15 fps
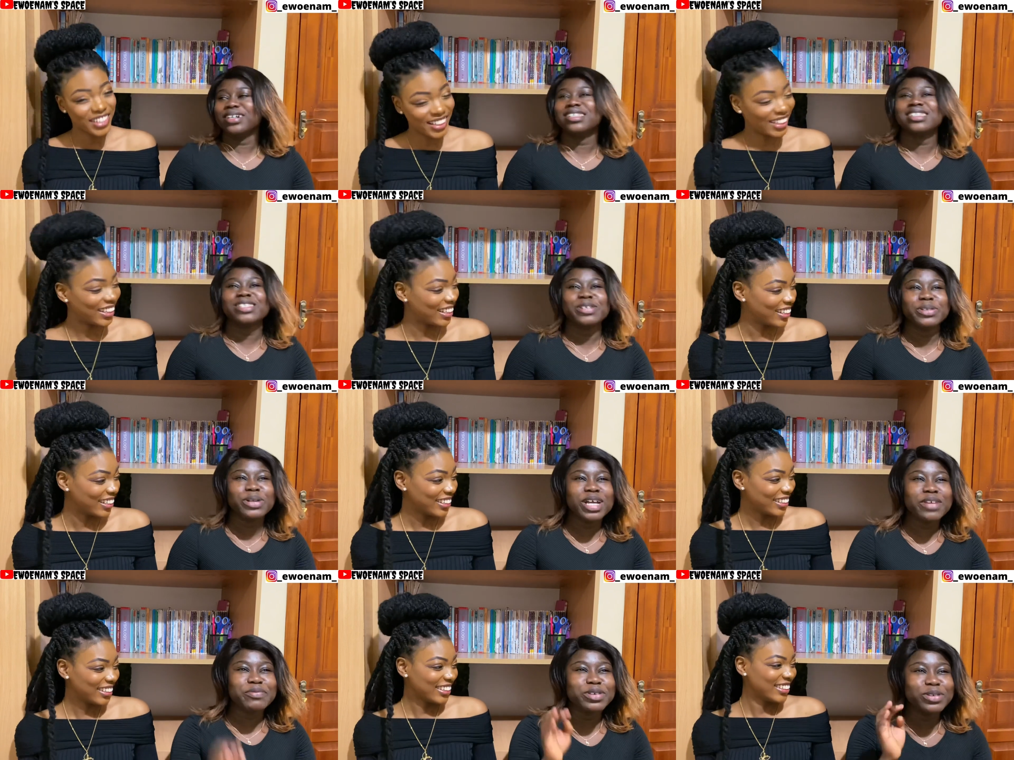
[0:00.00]
Speaker 1: feeling. you
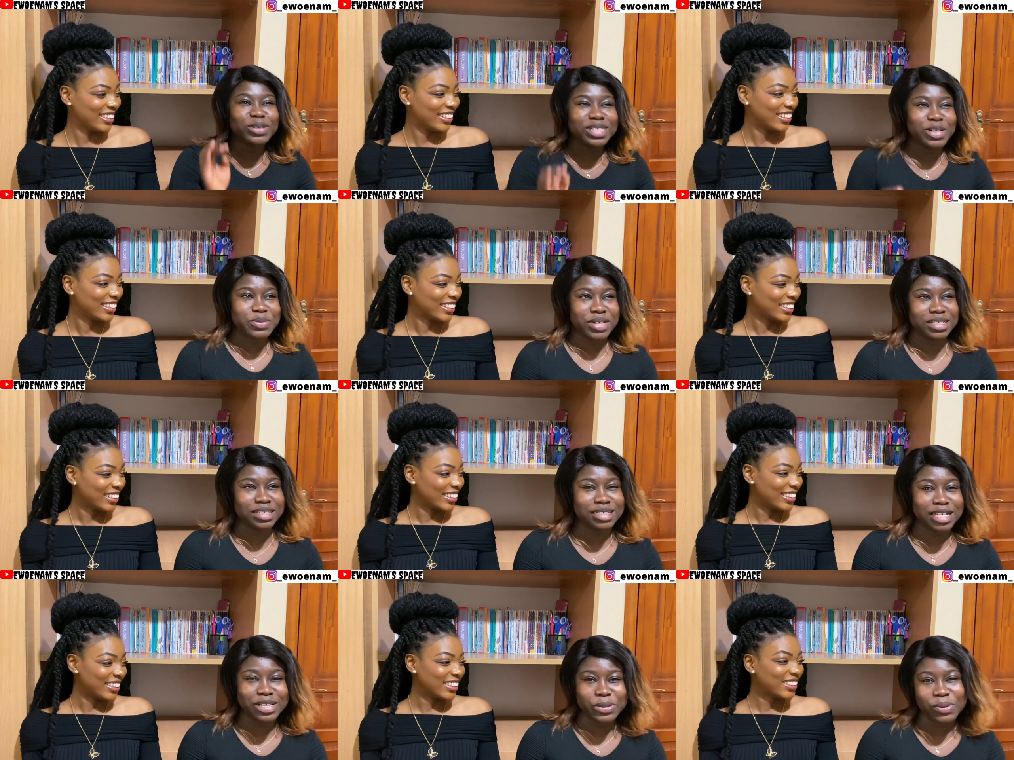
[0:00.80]
don't even know the
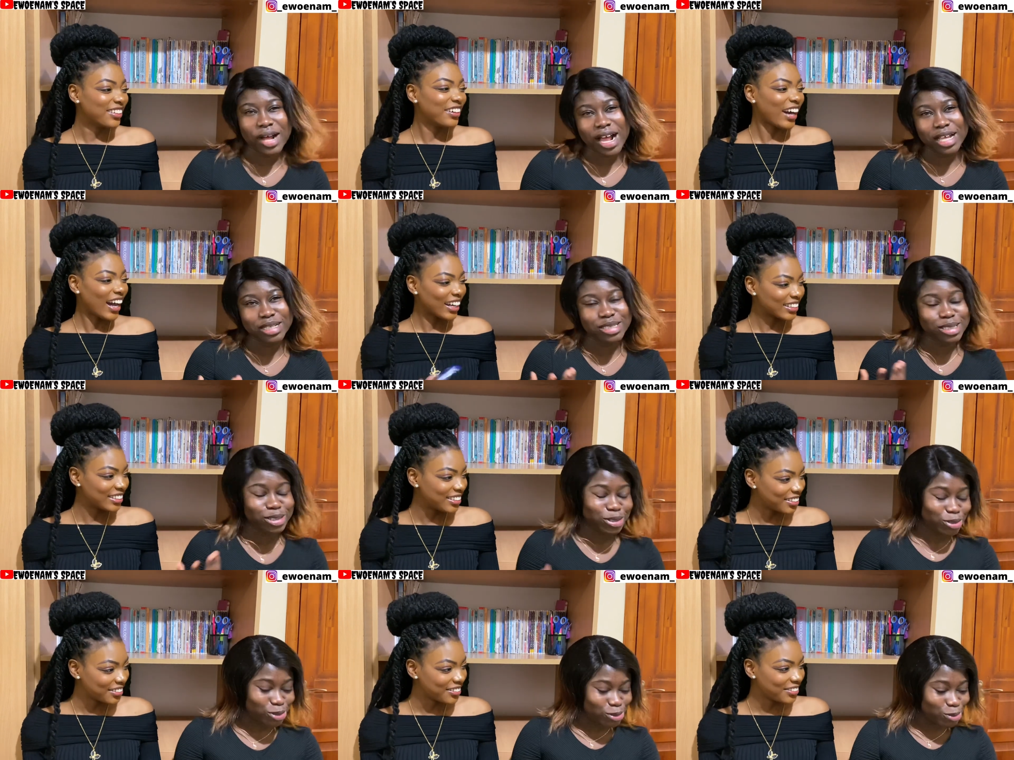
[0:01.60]
question that they will, they will ask,
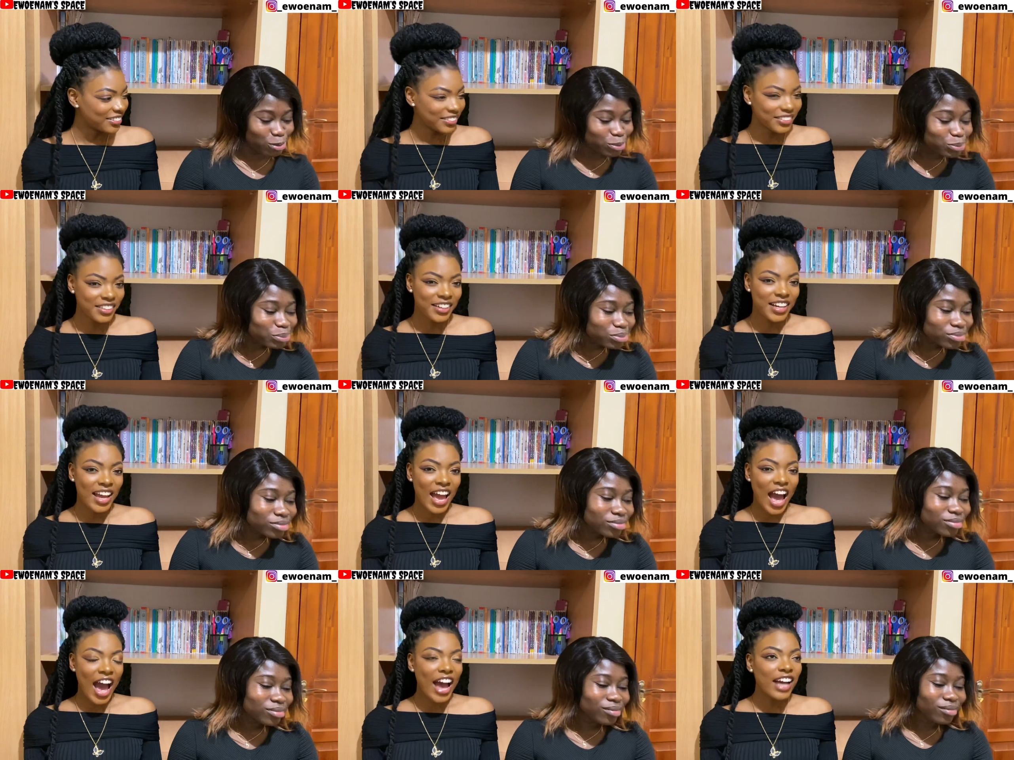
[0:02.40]
ask you. you.
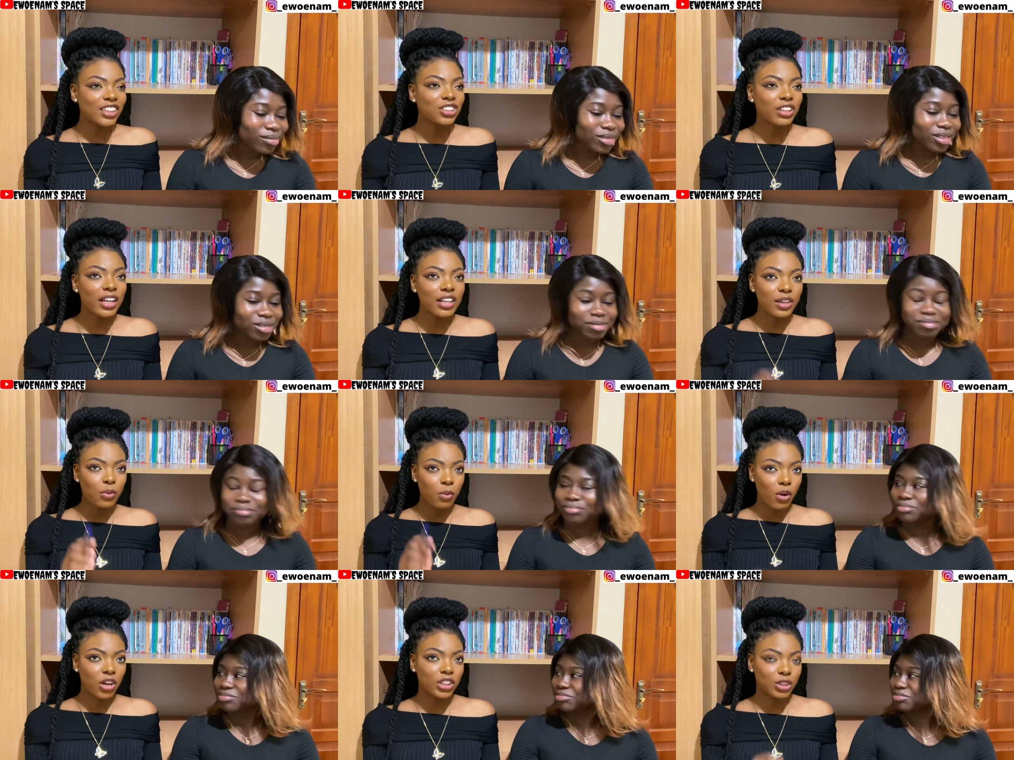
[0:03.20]
Speaker 2: I
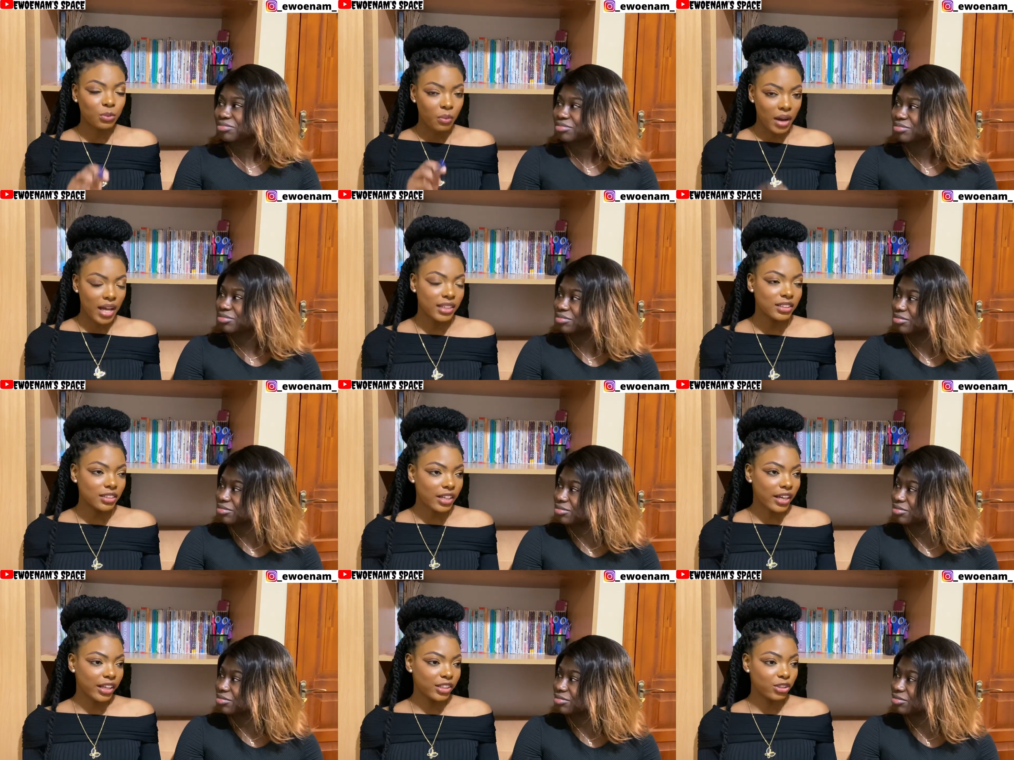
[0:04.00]
actually watched
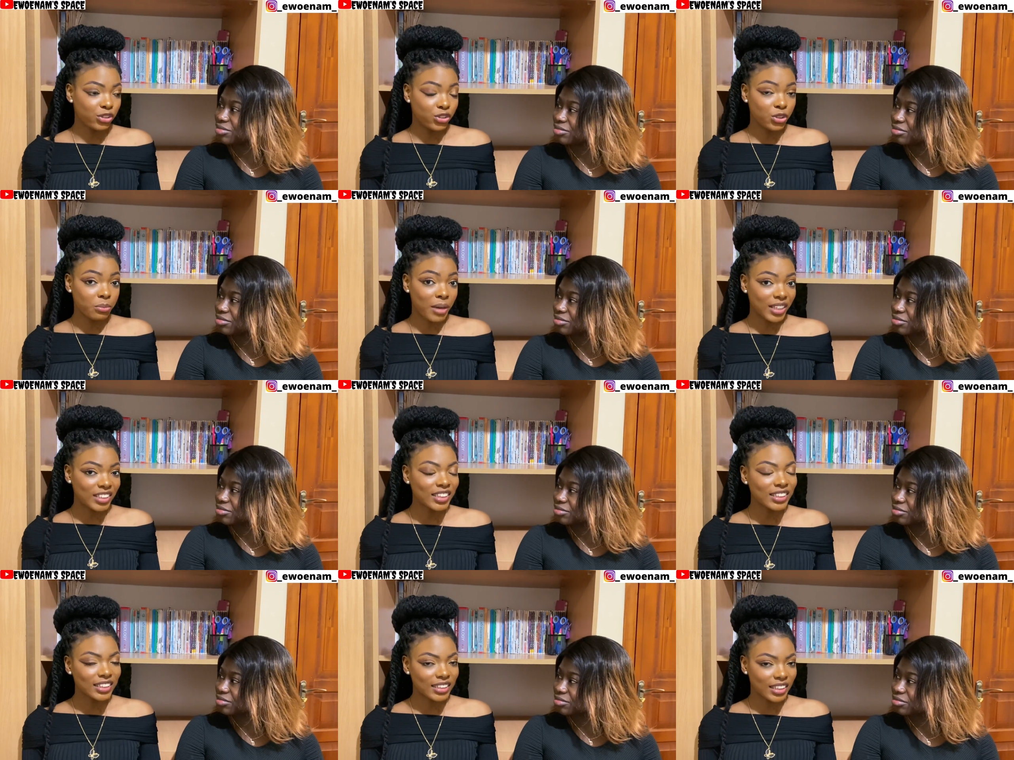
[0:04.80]
one uh,
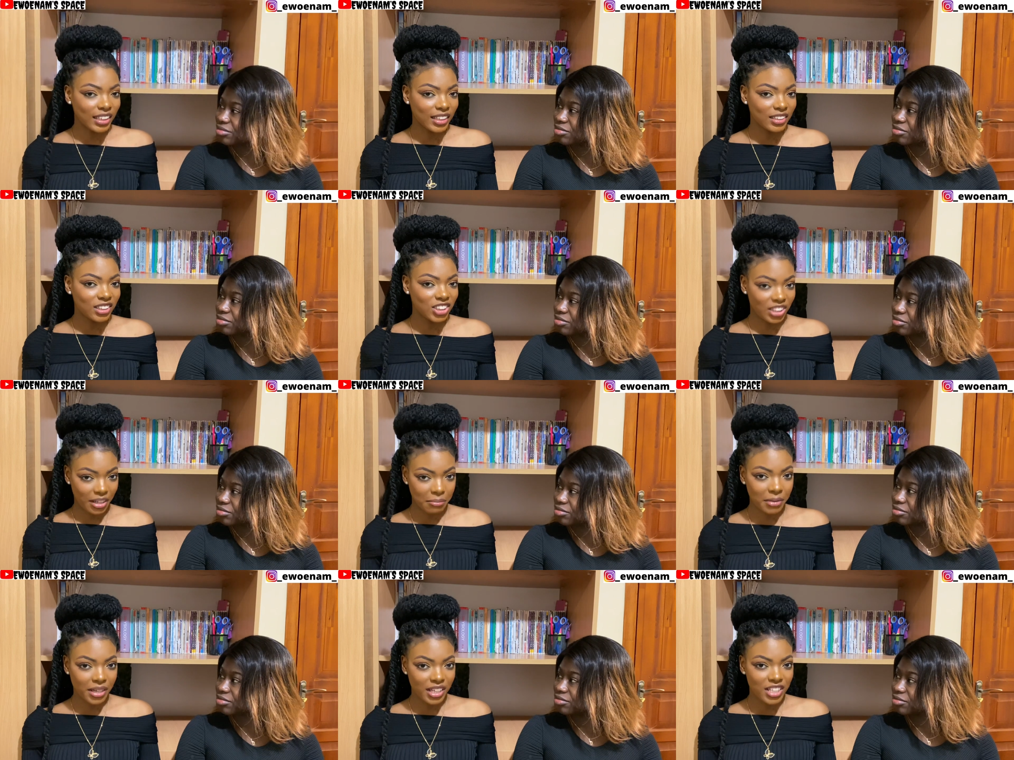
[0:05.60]
YouTuber. She's in
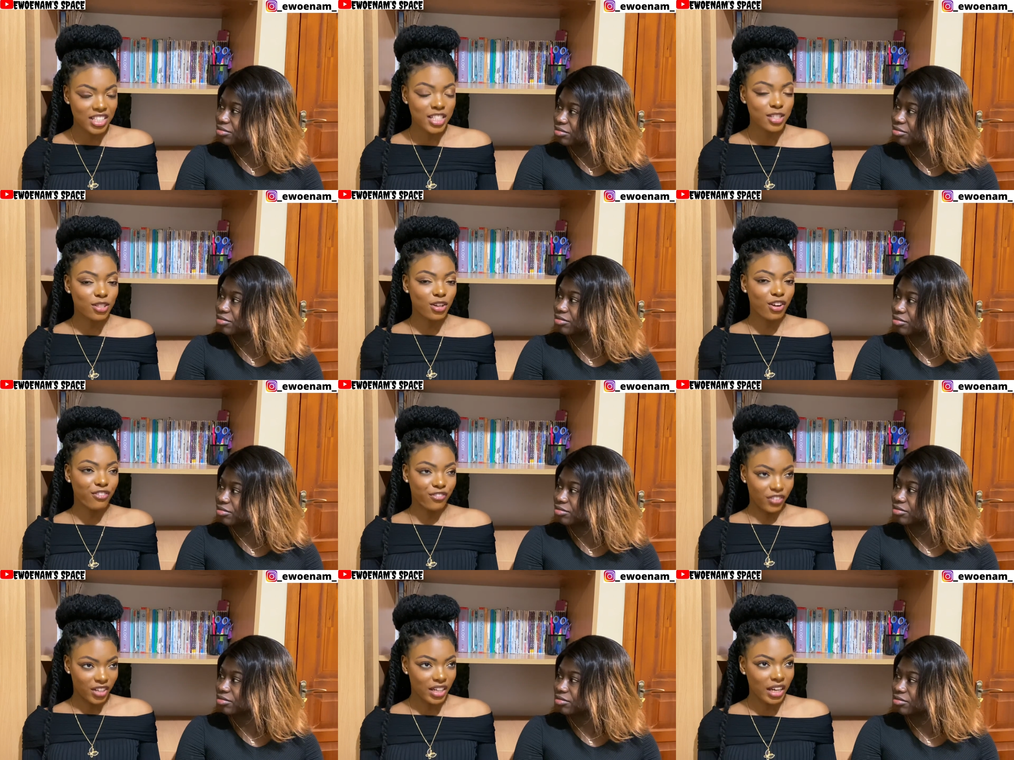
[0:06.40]
Germany. She's mm -hmm.
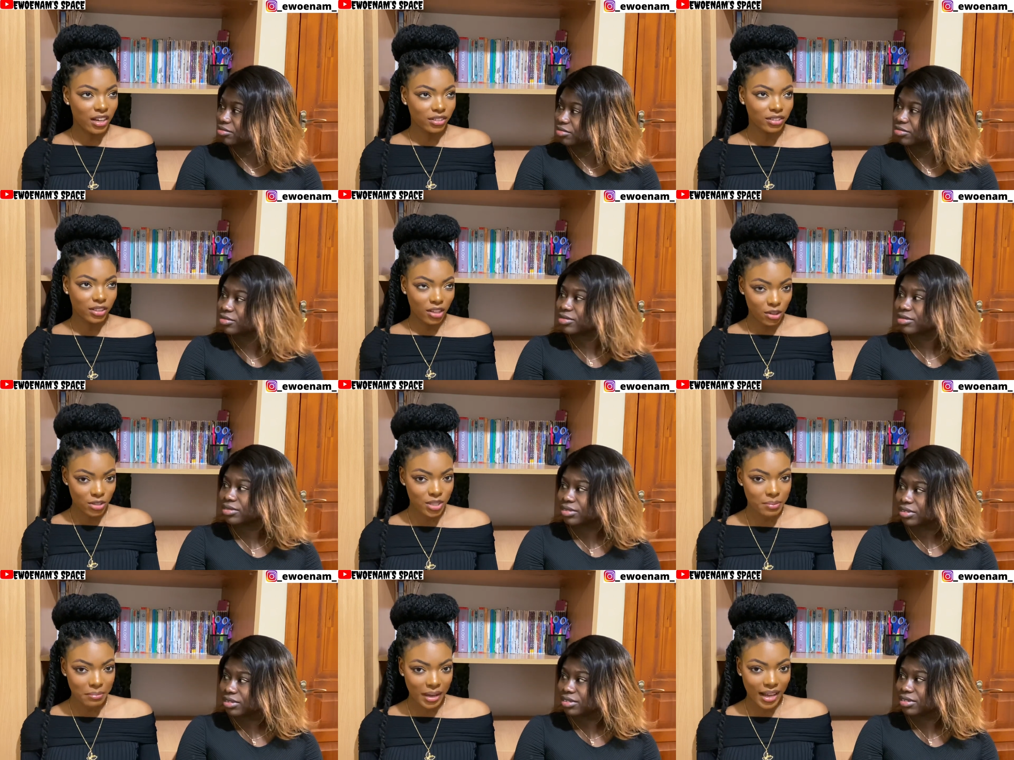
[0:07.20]
called Fidaus
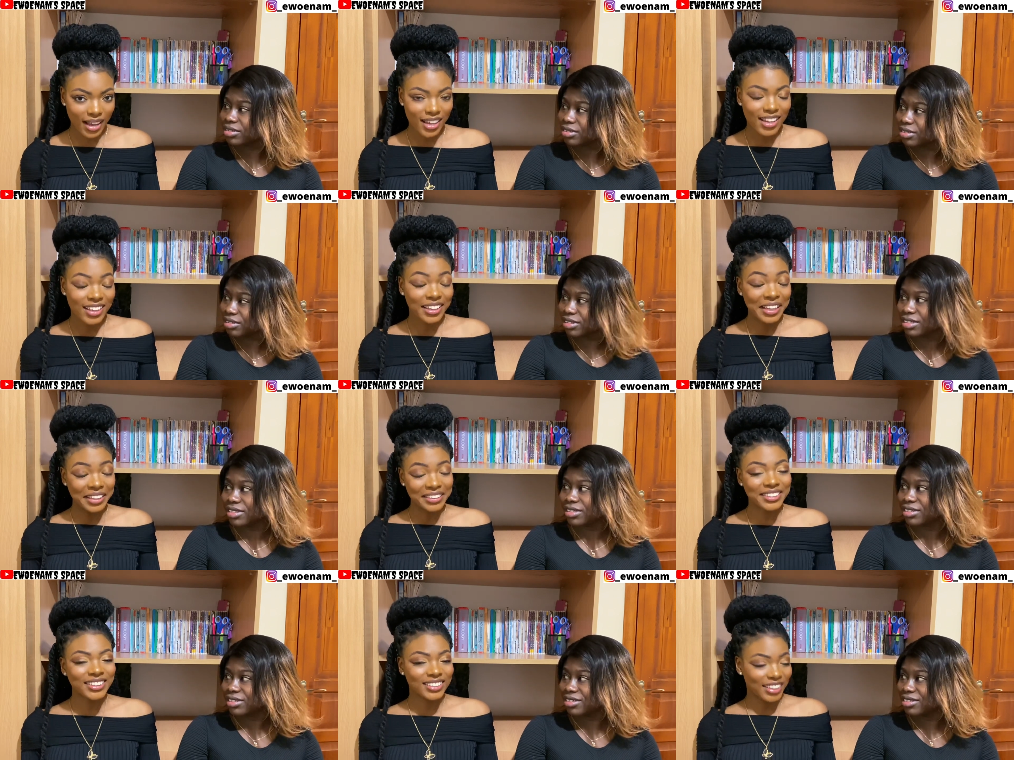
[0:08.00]
Osma. Okay.
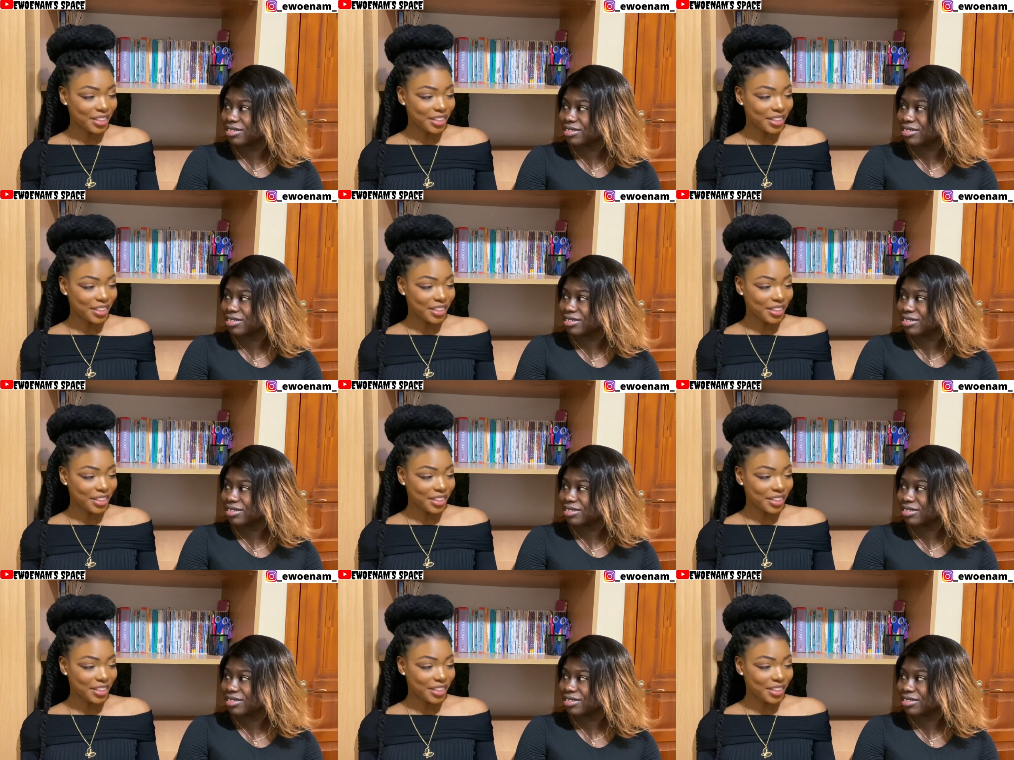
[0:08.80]
Yeah, she's a